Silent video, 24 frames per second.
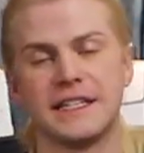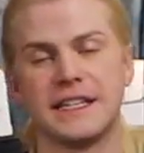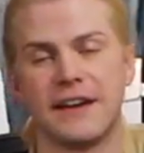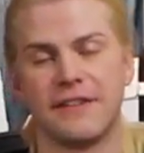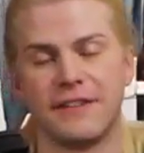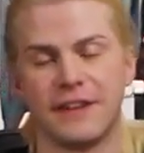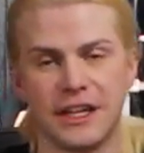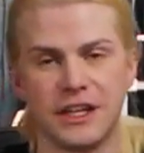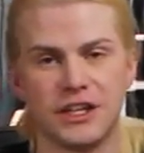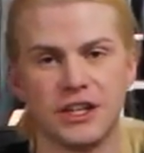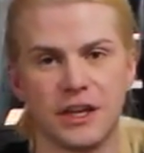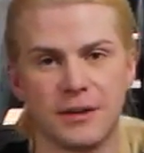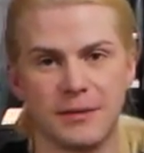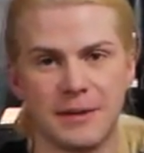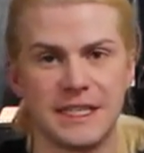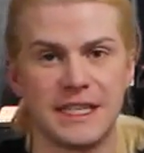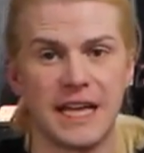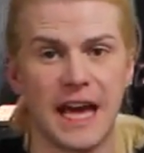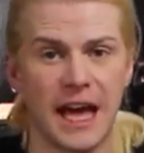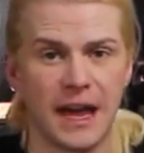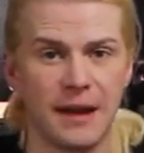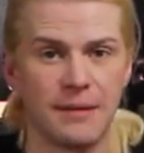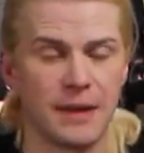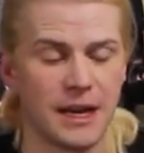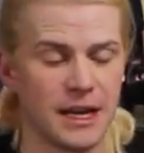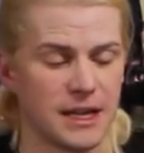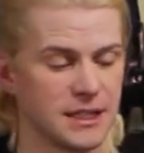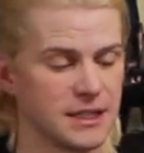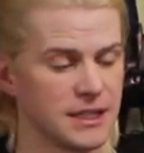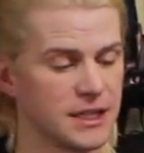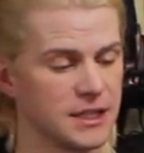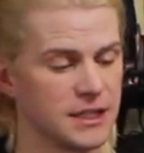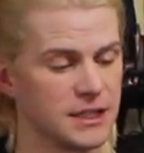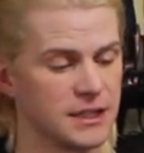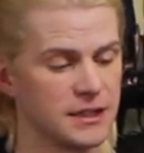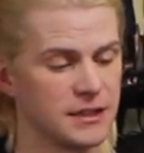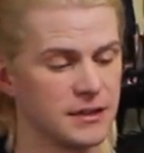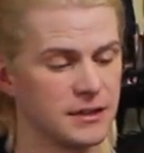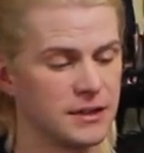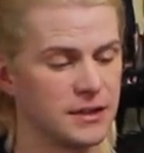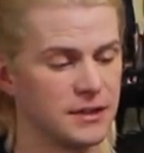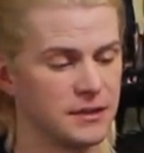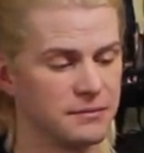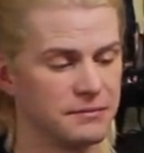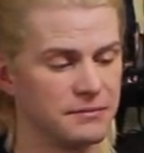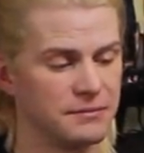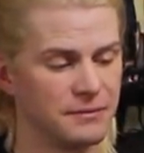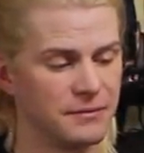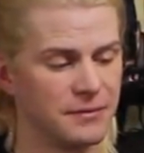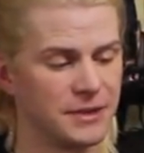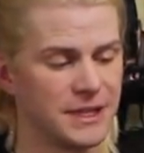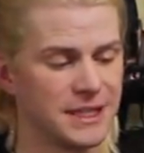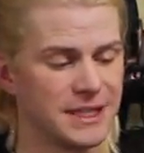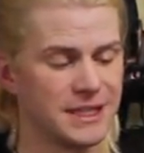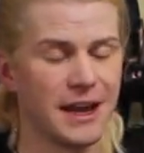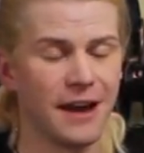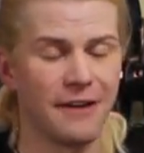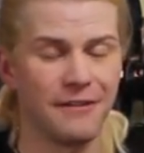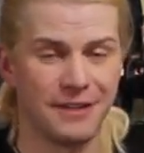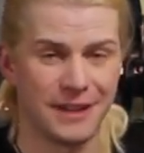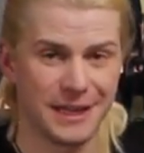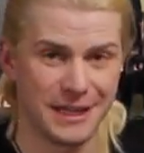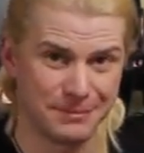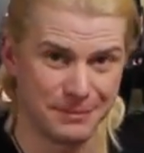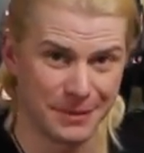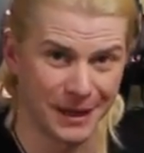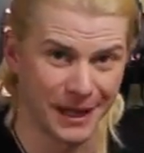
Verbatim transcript: it definitely took me ten minutes to, to stuff this